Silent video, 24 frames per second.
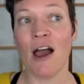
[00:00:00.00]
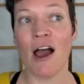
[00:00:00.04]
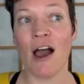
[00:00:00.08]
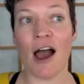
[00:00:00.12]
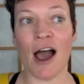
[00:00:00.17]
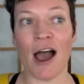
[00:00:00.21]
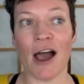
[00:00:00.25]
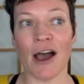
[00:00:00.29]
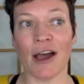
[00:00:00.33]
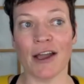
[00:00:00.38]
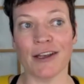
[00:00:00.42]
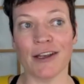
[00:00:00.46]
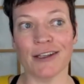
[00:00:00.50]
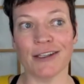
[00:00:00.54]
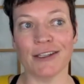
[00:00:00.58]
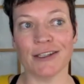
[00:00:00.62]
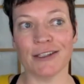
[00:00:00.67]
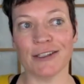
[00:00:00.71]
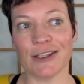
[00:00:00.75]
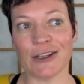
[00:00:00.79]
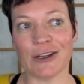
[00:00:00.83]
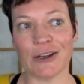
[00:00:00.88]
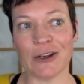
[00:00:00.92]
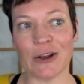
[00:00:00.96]
and
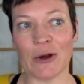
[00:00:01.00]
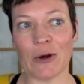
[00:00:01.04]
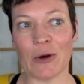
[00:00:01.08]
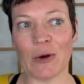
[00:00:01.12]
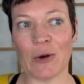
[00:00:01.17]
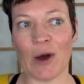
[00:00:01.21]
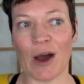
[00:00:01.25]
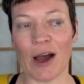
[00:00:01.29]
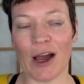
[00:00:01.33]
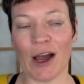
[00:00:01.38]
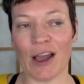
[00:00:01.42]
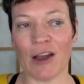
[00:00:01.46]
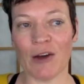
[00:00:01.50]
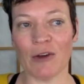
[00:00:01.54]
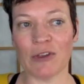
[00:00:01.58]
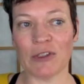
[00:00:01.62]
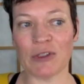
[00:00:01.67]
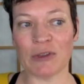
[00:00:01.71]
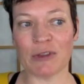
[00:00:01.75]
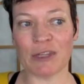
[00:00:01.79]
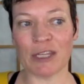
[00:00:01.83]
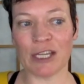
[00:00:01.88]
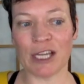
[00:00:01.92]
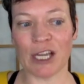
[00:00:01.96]
you know i
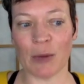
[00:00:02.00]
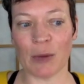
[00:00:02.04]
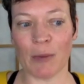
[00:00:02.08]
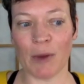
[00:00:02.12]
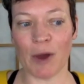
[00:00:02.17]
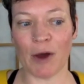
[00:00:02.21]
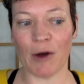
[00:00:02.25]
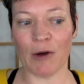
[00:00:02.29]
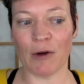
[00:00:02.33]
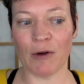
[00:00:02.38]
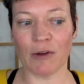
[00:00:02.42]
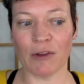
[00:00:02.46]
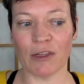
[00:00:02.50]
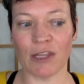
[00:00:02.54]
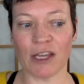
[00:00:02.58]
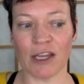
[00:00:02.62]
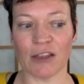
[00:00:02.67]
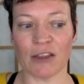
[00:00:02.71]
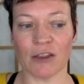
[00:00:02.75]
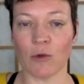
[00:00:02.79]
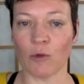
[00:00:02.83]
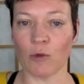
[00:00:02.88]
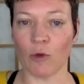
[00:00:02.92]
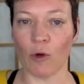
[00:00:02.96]
also think about like
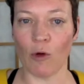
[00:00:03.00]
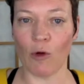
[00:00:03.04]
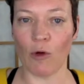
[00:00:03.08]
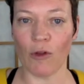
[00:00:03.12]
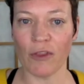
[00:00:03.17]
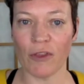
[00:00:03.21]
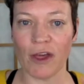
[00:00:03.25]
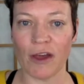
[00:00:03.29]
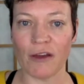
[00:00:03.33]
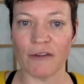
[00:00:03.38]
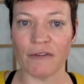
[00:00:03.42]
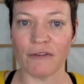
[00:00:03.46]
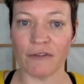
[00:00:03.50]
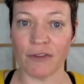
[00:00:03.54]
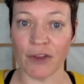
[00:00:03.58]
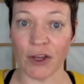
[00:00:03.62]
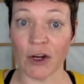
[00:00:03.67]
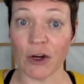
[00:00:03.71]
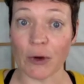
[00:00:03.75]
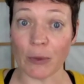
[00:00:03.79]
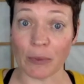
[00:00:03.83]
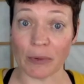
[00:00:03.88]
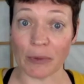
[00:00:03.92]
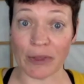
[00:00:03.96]
the role that
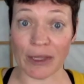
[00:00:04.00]
fear